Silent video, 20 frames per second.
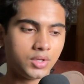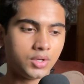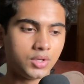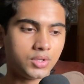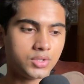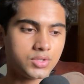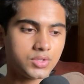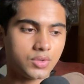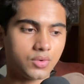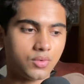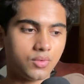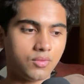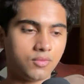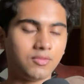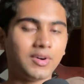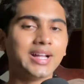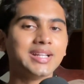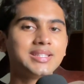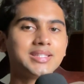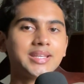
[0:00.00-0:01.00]
So
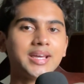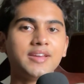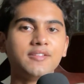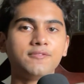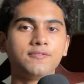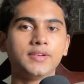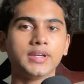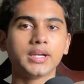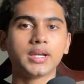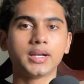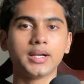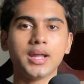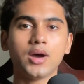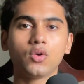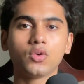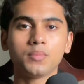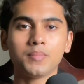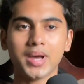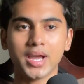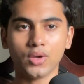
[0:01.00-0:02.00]
once I figured
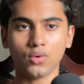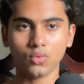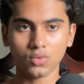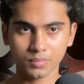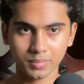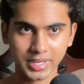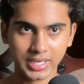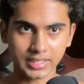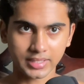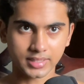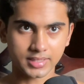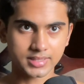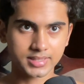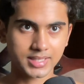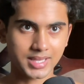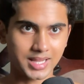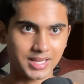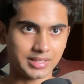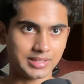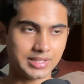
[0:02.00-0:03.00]
out my own
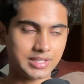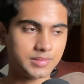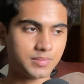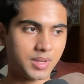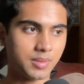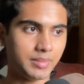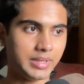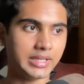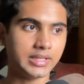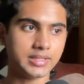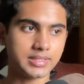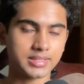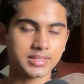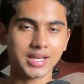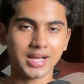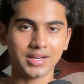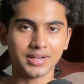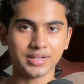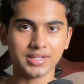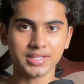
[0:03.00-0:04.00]
maintenance calories,
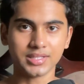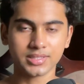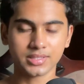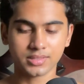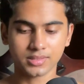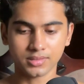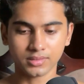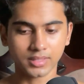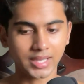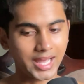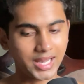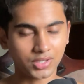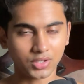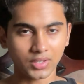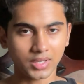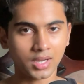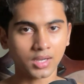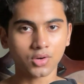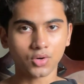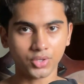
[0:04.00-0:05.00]

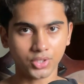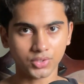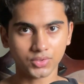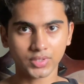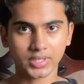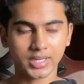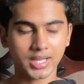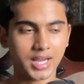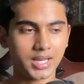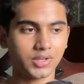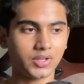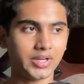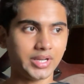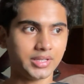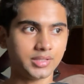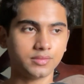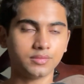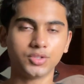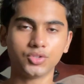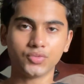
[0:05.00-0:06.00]
according to the
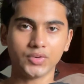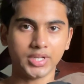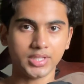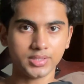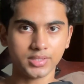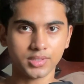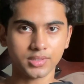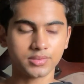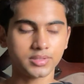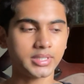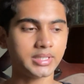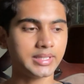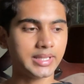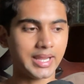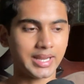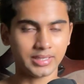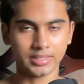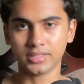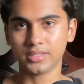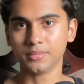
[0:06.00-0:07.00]
calculator were 2300.
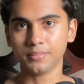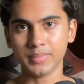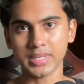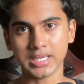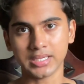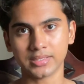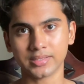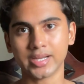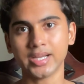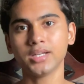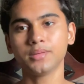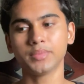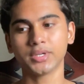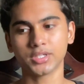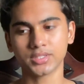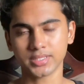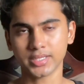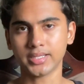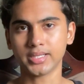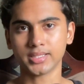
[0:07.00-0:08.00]
They ended up being right
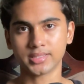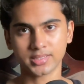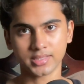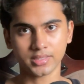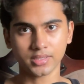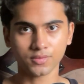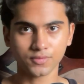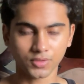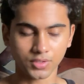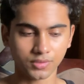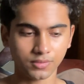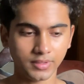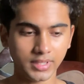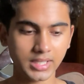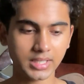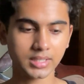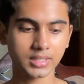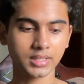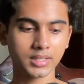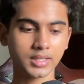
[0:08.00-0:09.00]
because I tested it for a
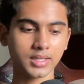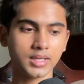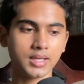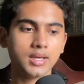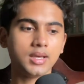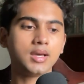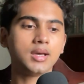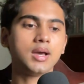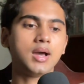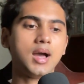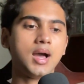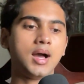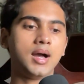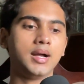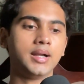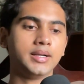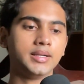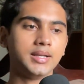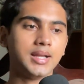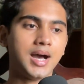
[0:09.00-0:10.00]
week.
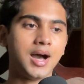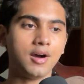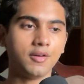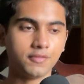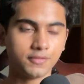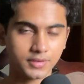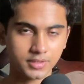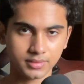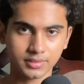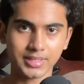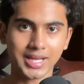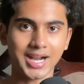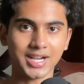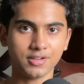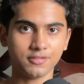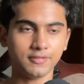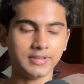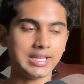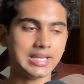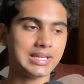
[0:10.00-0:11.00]
And after
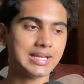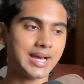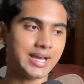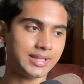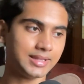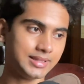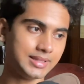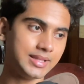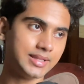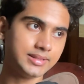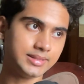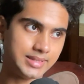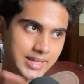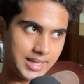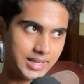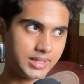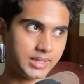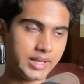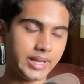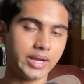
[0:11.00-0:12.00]
that week, and
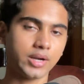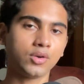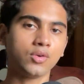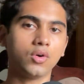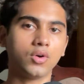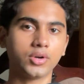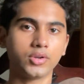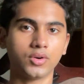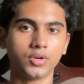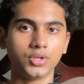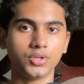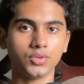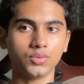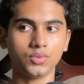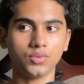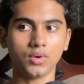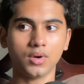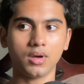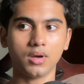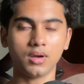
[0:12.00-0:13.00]
then got on
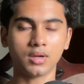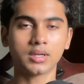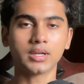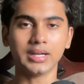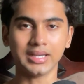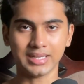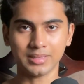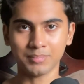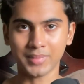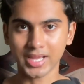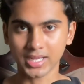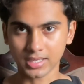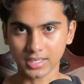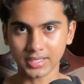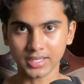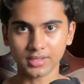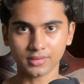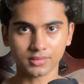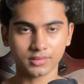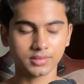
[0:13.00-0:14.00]
to my
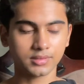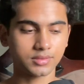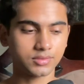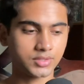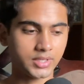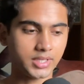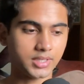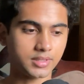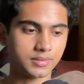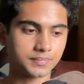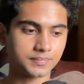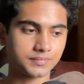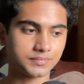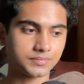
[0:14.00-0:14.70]
cut, right?